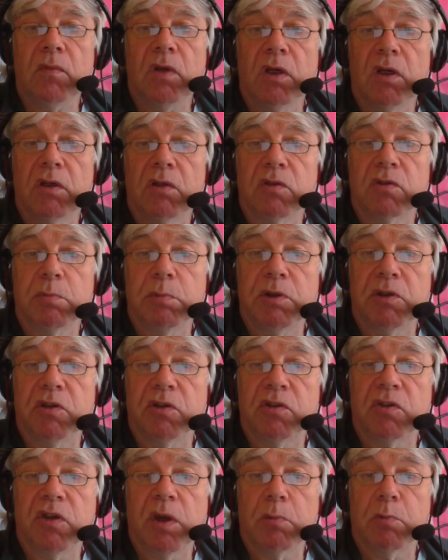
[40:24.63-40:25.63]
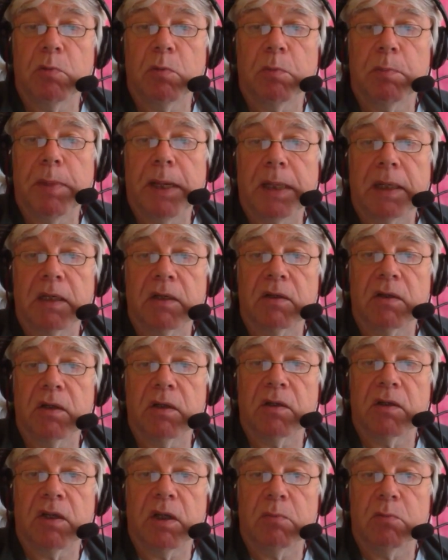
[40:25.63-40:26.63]
Let's just double back
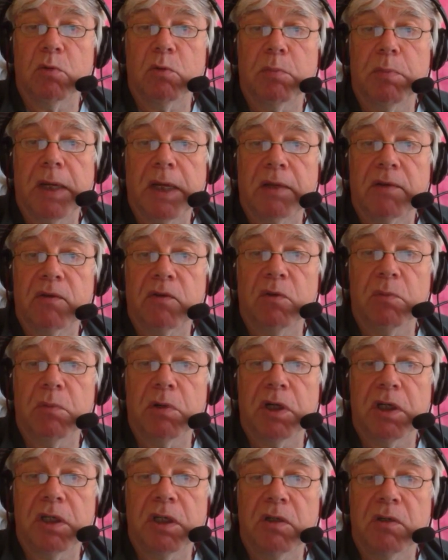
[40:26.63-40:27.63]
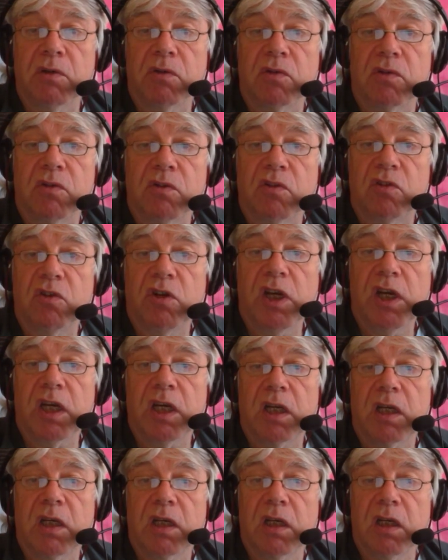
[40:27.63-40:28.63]
through my notes and check.
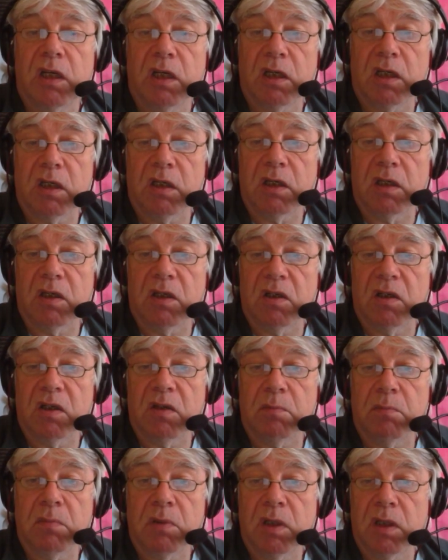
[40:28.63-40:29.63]
Where